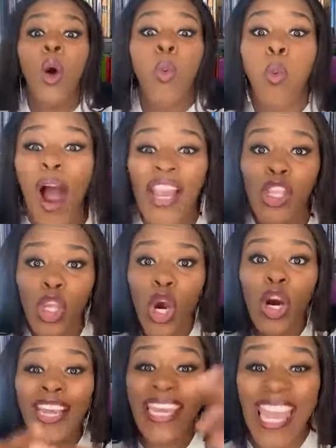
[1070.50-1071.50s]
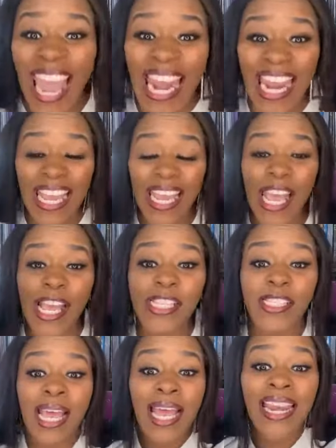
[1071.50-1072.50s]
What you're getting
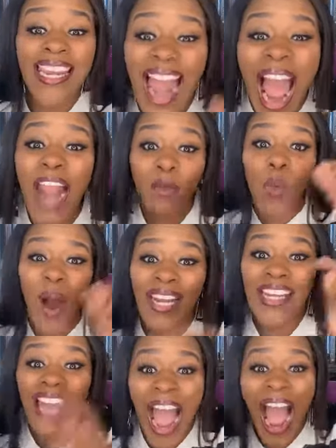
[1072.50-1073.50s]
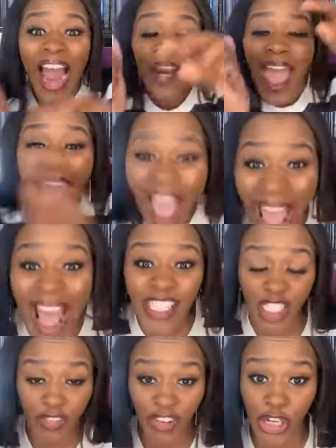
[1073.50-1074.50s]
is not what God
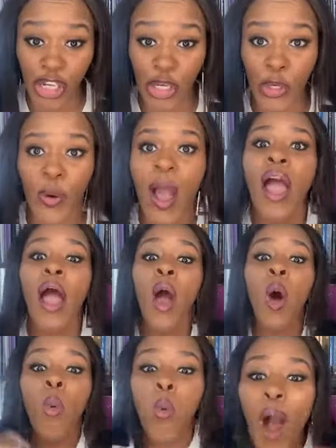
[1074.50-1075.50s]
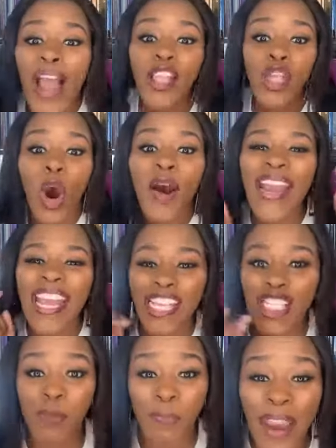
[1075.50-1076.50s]
has for you. What you're
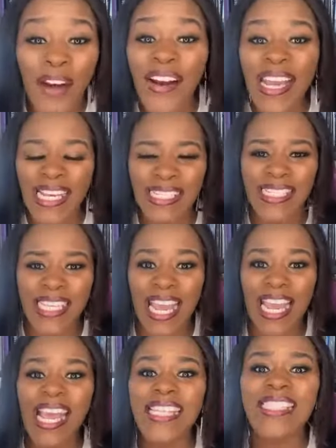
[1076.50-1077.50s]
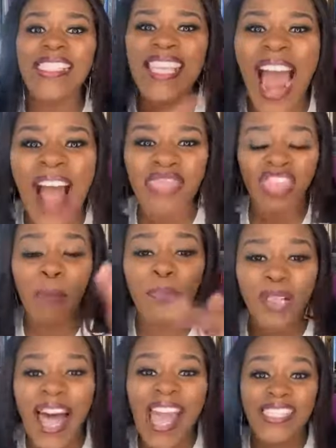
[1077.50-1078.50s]
experiencing is not the
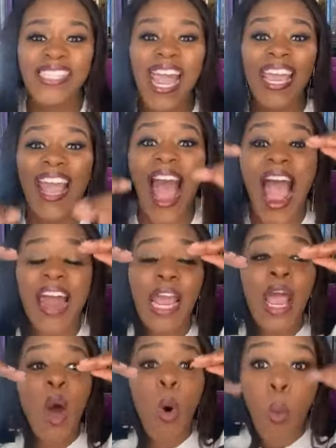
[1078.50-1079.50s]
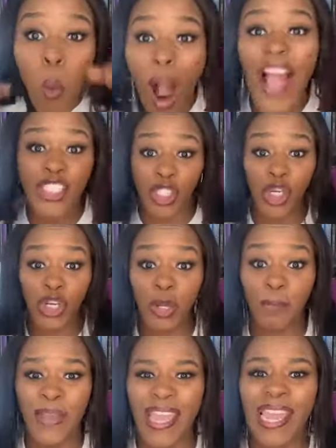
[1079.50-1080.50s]
place that God wants you to
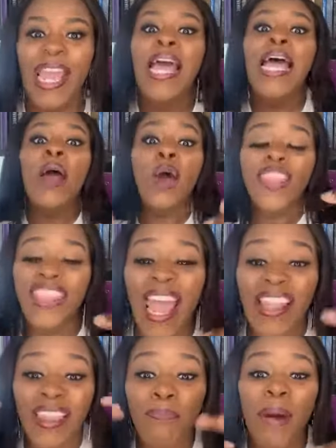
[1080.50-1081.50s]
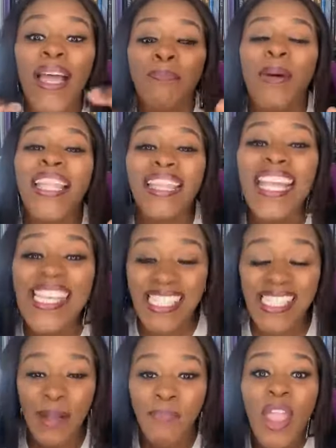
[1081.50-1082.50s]
be. That but but
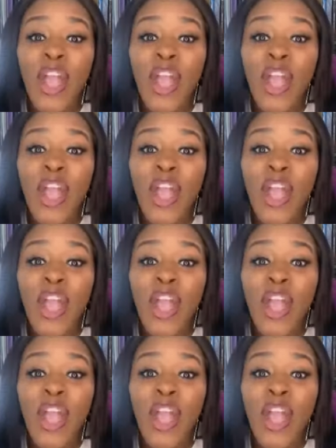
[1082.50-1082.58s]
listen,